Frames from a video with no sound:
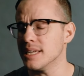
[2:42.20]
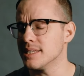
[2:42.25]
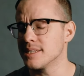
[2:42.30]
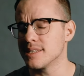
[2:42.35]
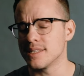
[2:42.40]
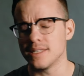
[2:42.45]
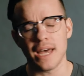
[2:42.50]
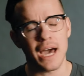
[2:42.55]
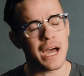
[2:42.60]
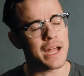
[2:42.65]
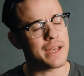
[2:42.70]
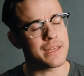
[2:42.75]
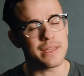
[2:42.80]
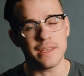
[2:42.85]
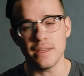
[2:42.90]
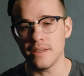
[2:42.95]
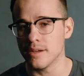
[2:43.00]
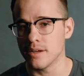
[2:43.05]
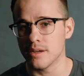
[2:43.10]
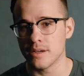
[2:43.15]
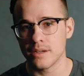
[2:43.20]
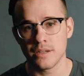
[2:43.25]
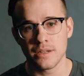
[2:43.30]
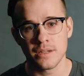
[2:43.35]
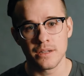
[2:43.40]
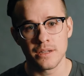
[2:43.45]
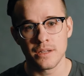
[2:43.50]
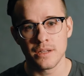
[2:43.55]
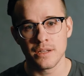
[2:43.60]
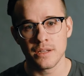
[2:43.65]
is not here.
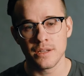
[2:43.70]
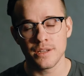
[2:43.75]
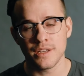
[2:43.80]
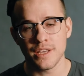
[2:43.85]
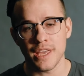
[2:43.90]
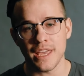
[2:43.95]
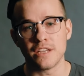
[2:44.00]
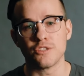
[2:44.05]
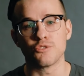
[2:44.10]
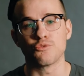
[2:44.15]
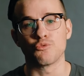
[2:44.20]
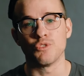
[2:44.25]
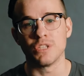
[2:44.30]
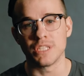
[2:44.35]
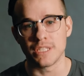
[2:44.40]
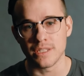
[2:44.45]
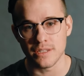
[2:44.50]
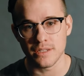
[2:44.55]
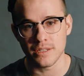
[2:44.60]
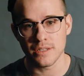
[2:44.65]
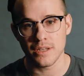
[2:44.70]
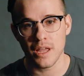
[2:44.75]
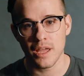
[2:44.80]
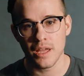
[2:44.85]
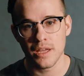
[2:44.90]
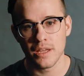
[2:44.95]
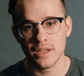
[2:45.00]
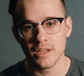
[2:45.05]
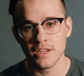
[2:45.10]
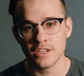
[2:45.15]
He has risen,
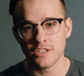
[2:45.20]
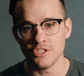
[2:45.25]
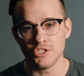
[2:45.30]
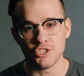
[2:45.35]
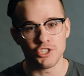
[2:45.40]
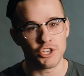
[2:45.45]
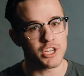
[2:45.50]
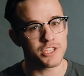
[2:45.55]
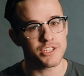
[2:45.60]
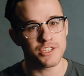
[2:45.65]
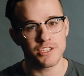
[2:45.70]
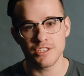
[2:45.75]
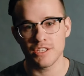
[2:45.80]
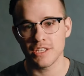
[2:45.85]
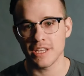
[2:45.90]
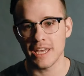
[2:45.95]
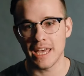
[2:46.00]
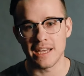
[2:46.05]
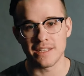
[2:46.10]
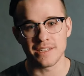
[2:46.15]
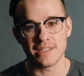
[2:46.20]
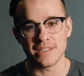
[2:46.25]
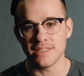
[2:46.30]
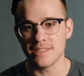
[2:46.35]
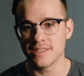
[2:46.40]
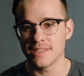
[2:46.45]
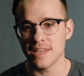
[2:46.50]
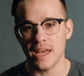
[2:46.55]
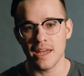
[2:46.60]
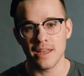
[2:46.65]
just as he
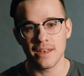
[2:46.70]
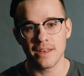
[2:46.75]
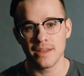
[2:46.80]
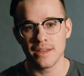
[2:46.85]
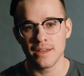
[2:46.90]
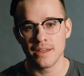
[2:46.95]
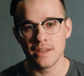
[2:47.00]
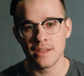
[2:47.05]
said.